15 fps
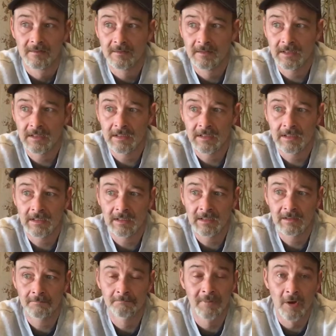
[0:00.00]

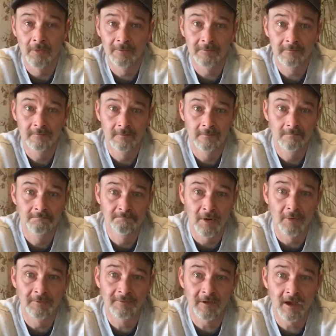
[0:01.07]
The
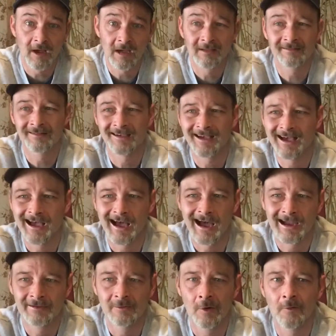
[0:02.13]
bow saws,
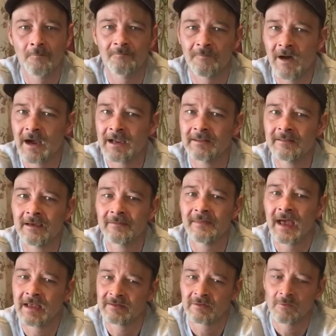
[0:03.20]
I don't find them
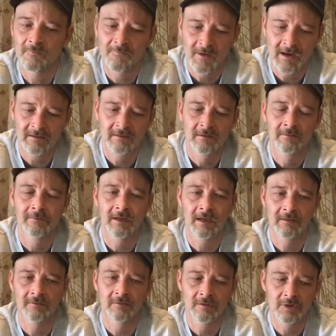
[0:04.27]
as effective
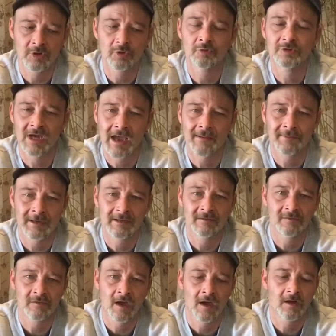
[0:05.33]
as the new Japanese
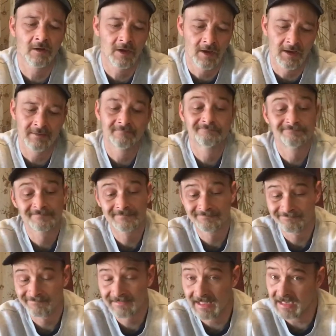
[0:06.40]
style cut.
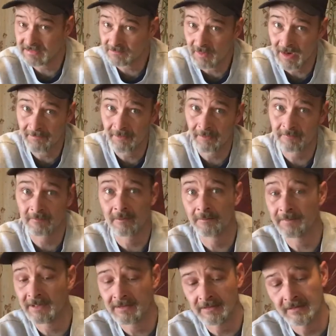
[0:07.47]
That's my personal
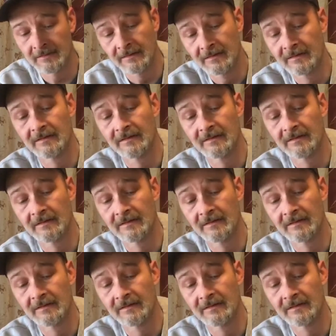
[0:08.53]
opinion.